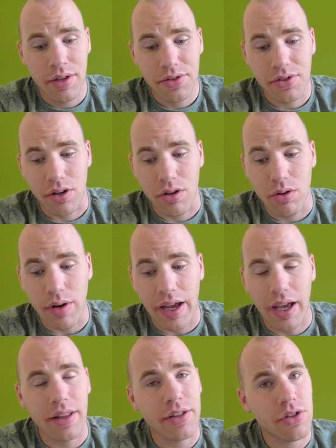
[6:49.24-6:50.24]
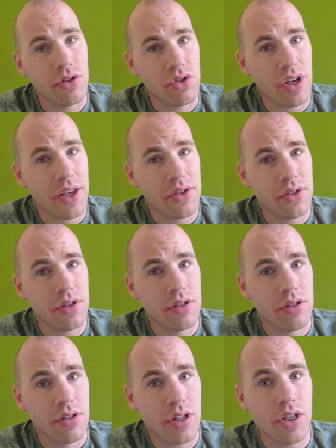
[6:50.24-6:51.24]
So I highly suggest
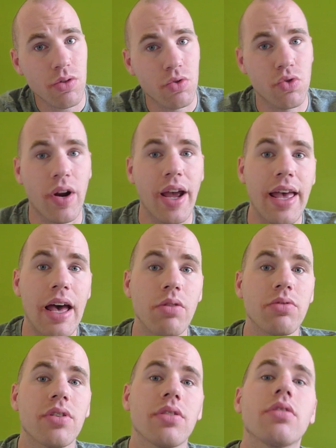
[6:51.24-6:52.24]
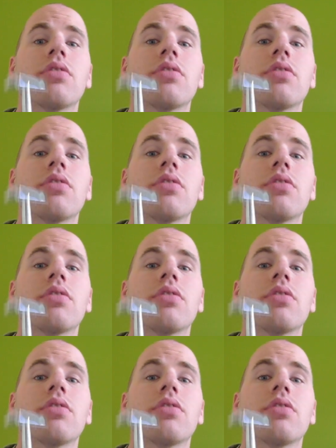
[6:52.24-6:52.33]
that you try out